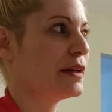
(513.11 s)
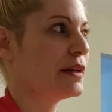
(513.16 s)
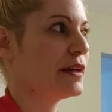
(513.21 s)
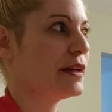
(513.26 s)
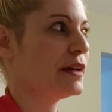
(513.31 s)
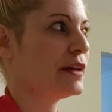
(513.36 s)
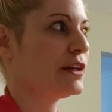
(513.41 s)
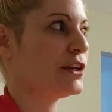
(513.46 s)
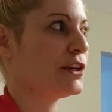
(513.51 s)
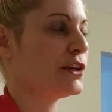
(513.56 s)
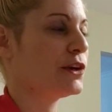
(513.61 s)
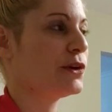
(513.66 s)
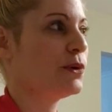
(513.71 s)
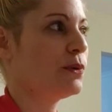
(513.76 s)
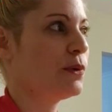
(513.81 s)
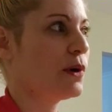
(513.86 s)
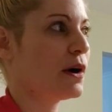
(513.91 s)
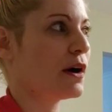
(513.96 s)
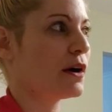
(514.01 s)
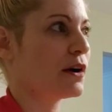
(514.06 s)

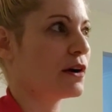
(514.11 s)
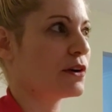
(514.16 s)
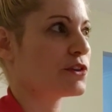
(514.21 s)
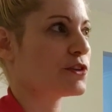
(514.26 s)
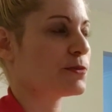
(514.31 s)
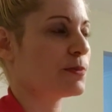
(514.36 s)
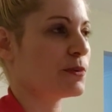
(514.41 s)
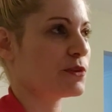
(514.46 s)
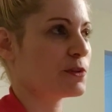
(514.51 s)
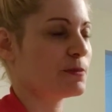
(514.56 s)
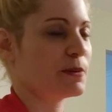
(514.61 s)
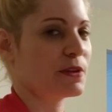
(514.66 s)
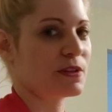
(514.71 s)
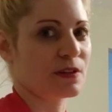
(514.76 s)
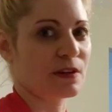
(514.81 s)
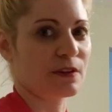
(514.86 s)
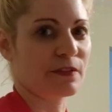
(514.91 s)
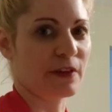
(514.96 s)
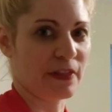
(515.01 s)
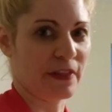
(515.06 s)
you are supposed to be
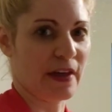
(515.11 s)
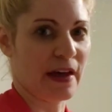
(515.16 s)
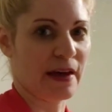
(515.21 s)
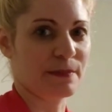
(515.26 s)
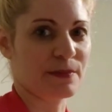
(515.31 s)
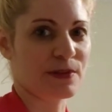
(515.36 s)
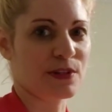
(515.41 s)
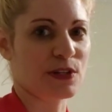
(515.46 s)
serving them.